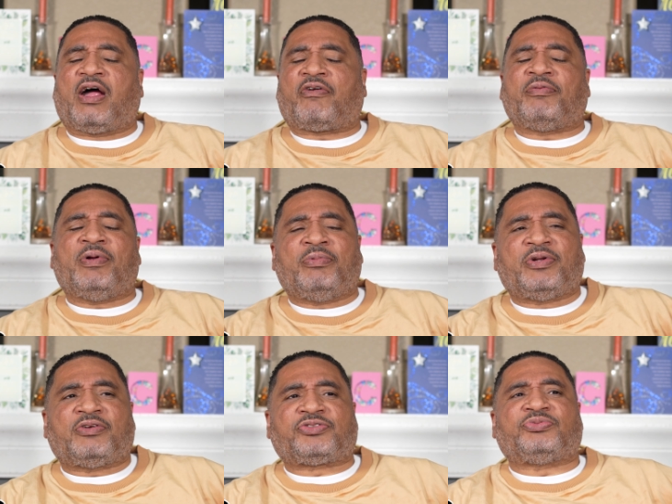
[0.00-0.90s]
I remember
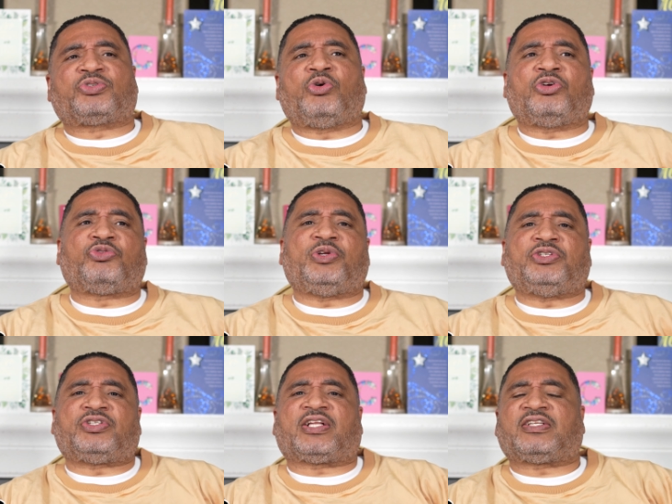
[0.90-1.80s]
there were some scores we
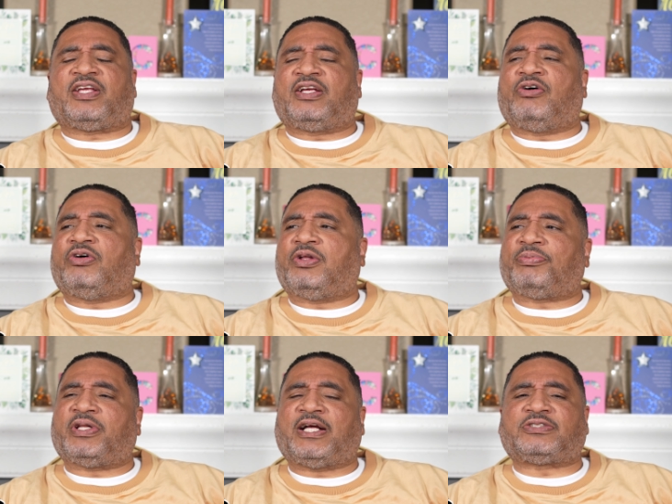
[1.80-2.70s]
used to have to take going up
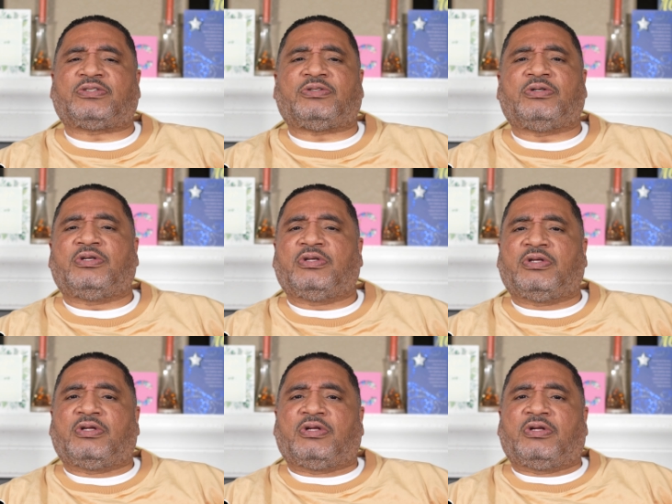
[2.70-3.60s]
in high school.
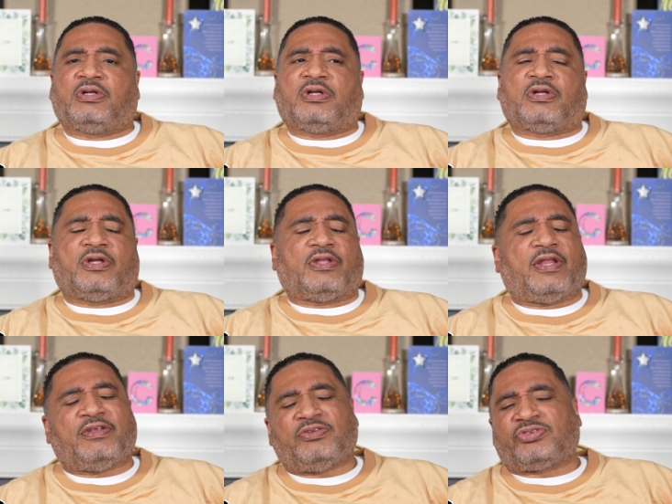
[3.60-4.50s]
And
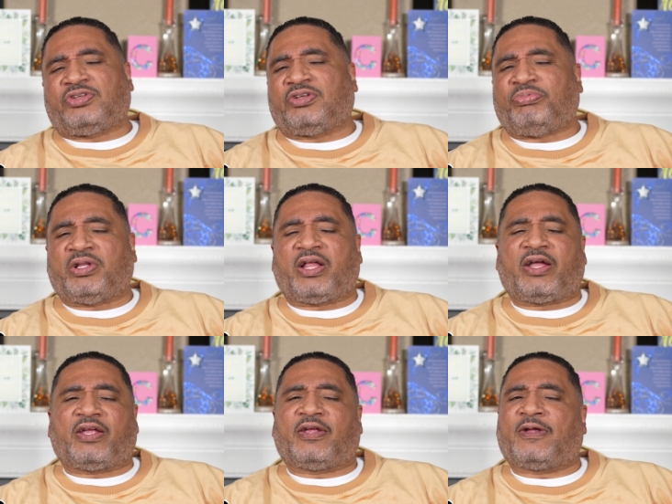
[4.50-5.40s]
they used to be
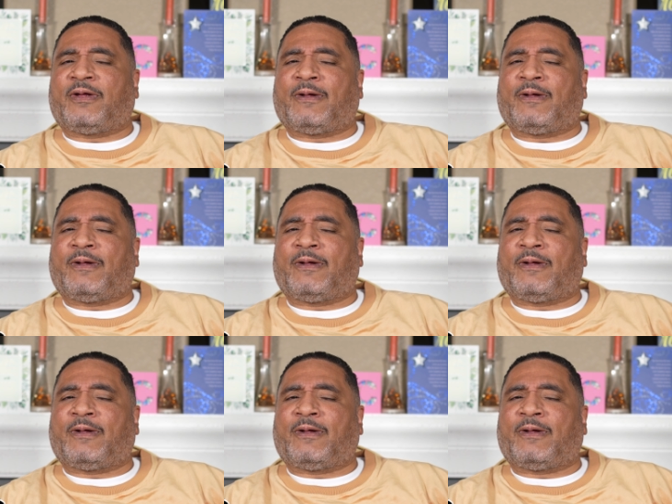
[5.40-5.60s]
like,